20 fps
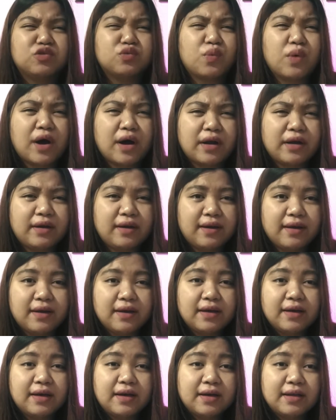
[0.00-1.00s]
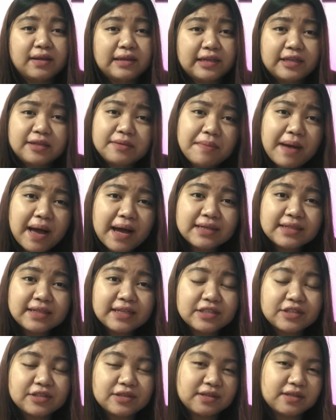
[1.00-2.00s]
one lead
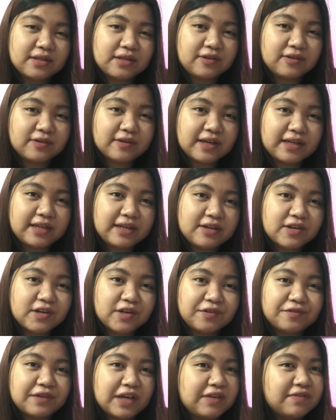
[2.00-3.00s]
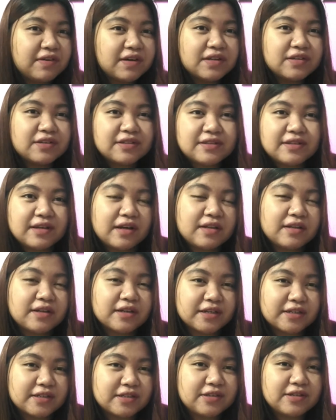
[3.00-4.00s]
magnet you can already earn
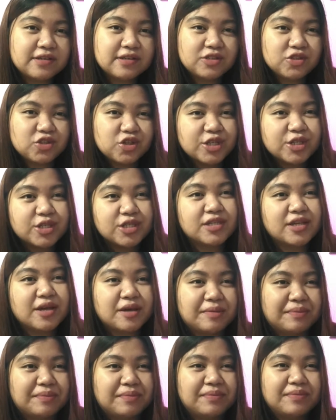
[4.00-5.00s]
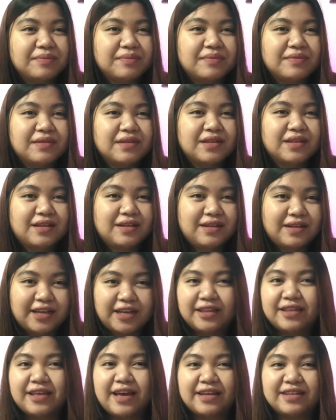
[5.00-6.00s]
$500. You can charge them
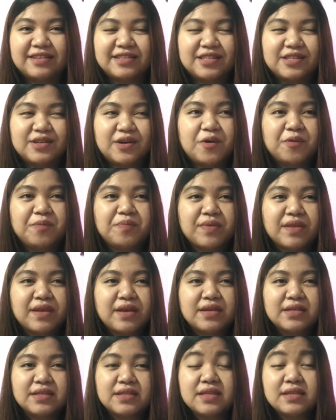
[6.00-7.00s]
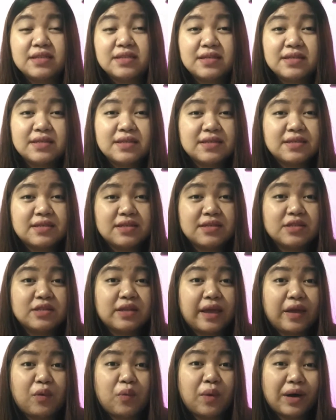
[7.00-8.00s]
like that. So since this is just
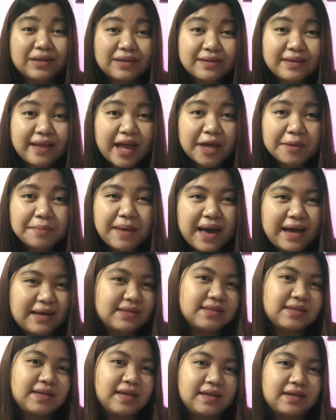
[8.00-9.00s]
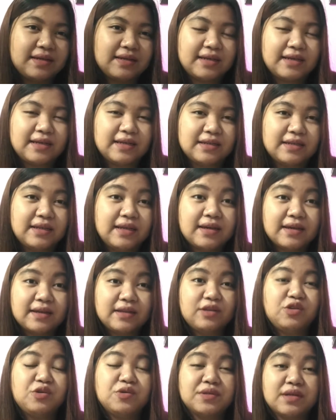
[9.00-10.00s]
a one-time asset and they
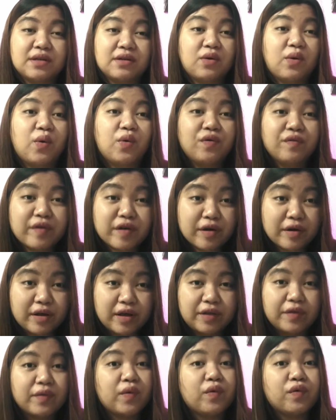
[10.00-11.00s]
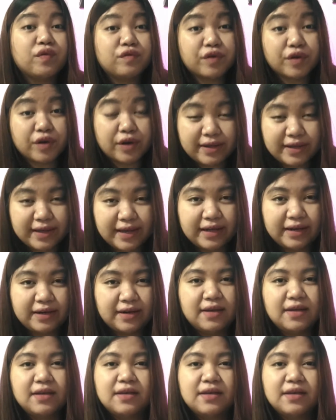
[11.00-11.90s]
can use it over and over again,